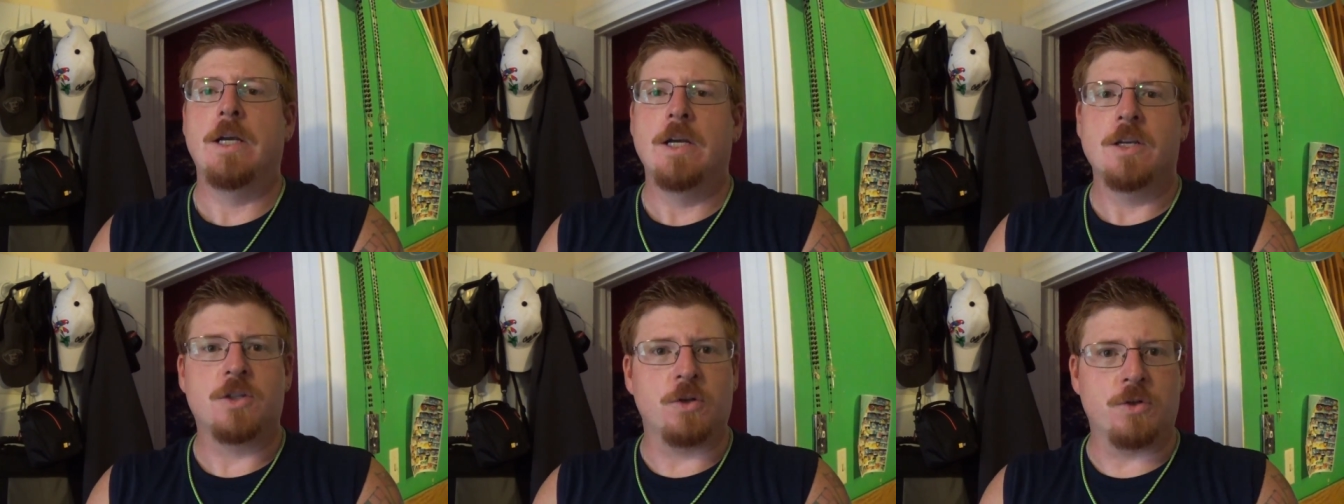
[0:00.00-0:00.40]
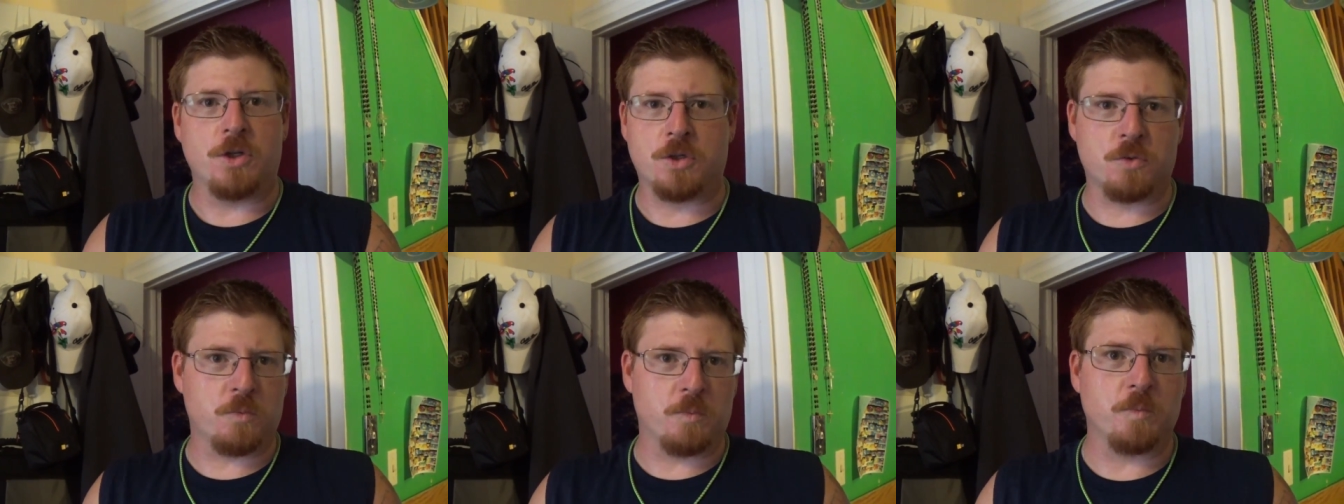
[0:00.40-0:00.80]
So
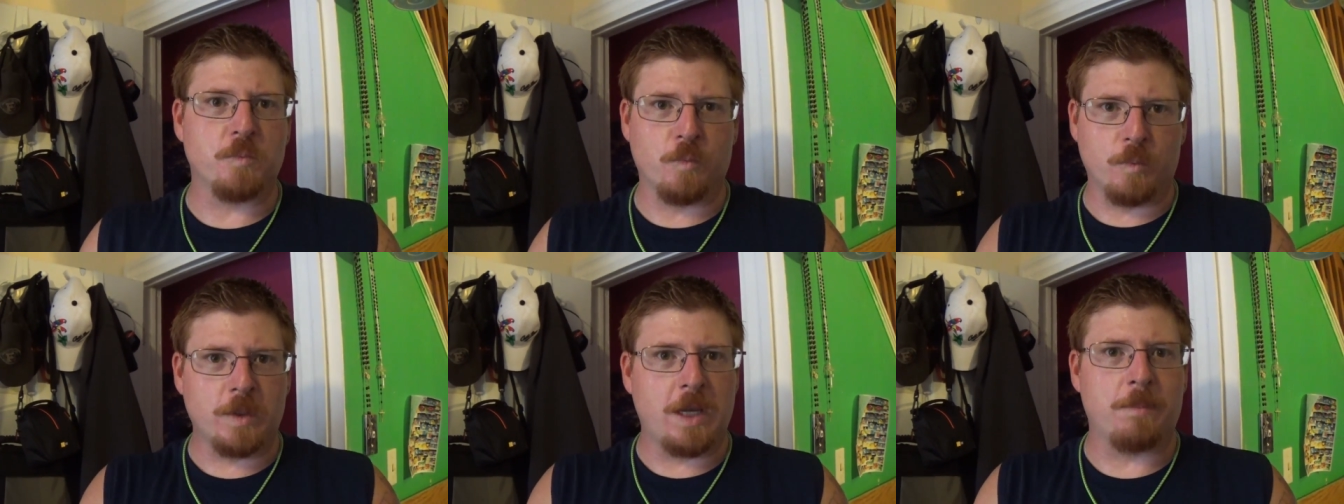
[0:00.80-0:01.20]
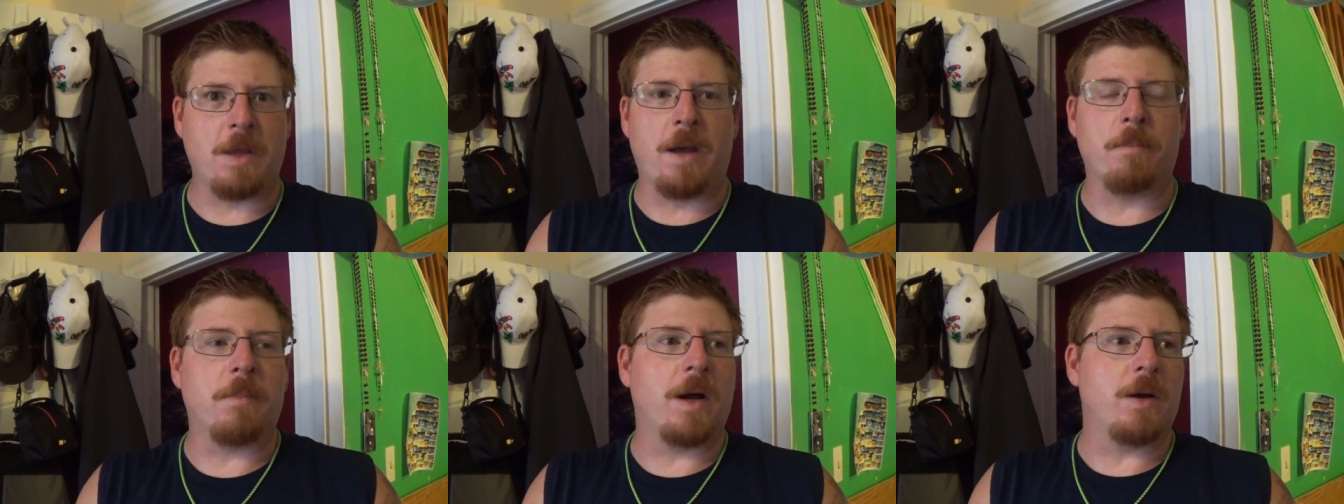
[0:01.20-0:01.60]
just keep
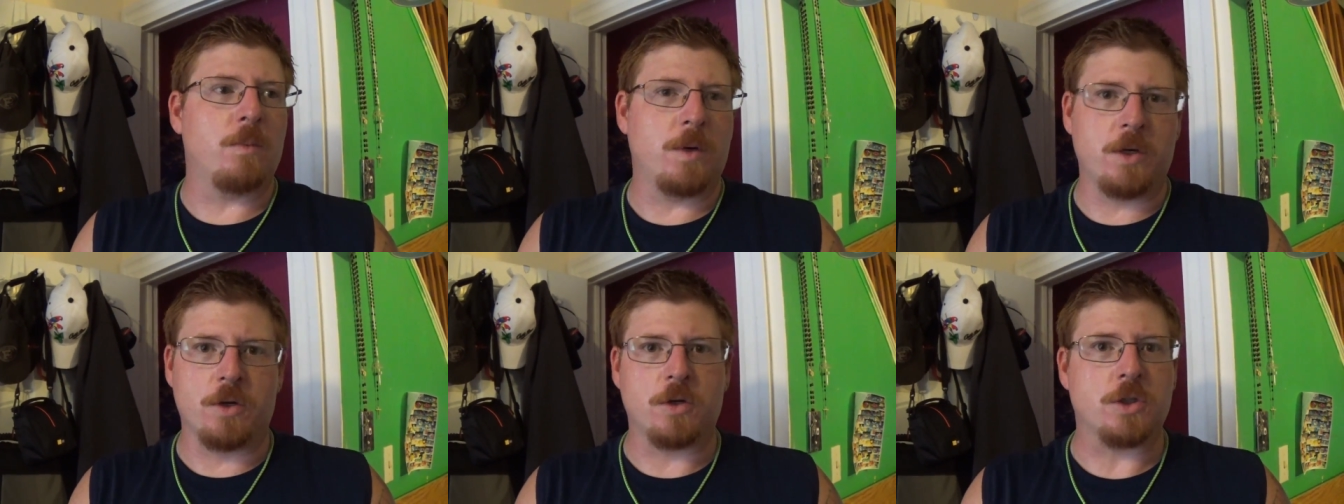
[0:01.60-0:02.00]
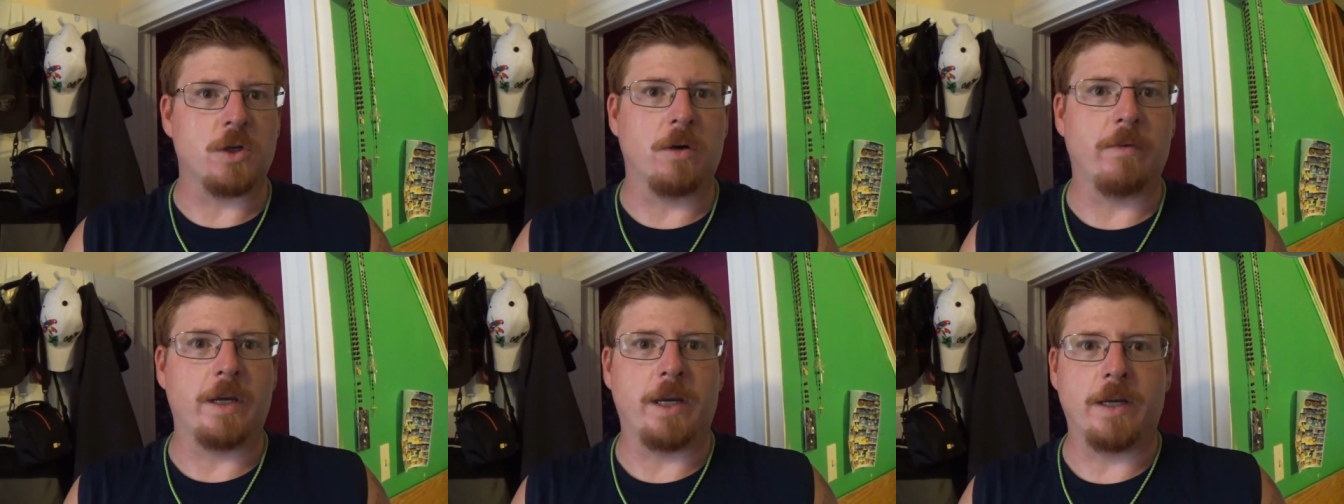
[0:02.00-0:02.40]
that in mind when you're
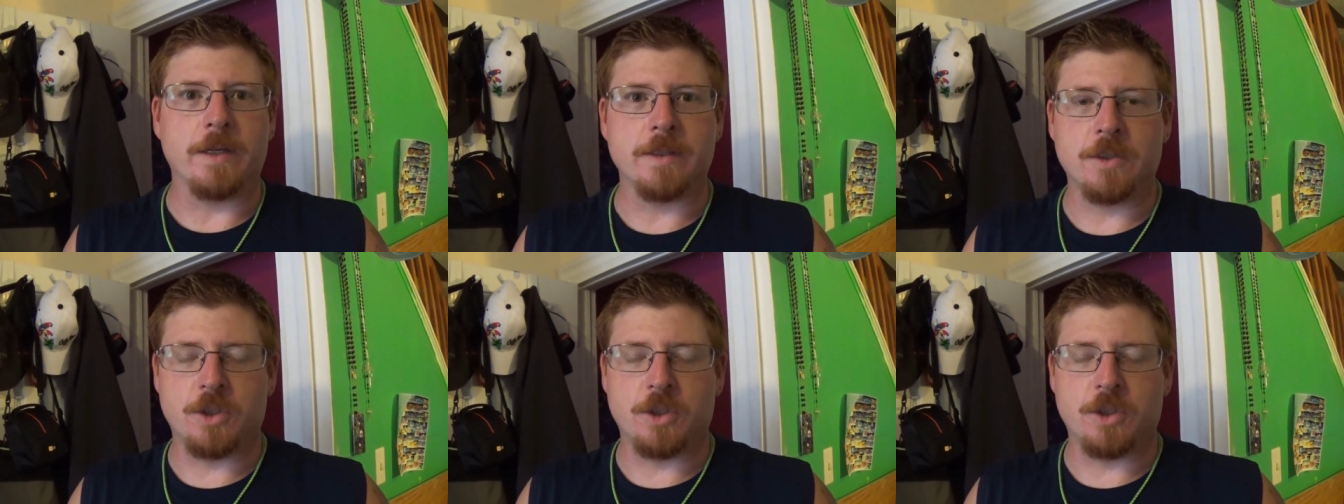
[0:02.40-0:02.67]
serving it.